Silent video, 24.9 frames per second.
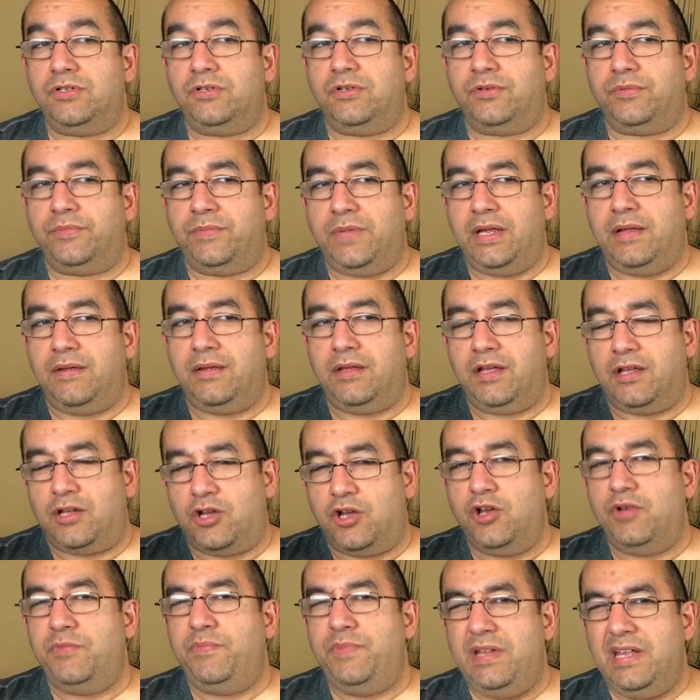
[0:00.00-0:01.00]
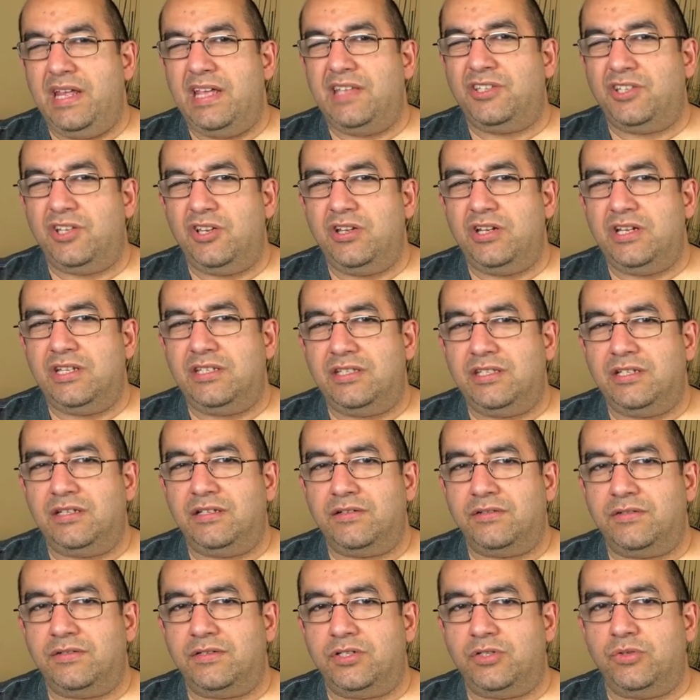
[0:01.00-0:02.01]
or may it could be as good as
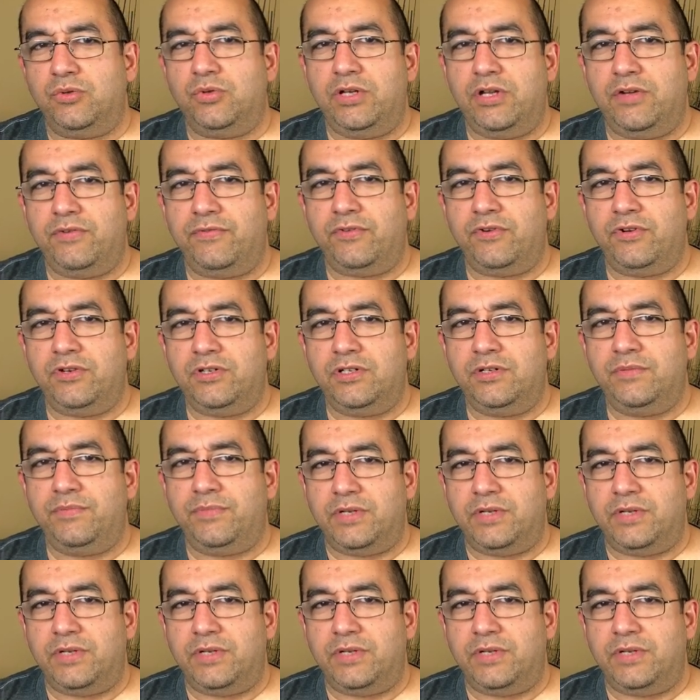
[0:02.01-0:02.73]
the studio version,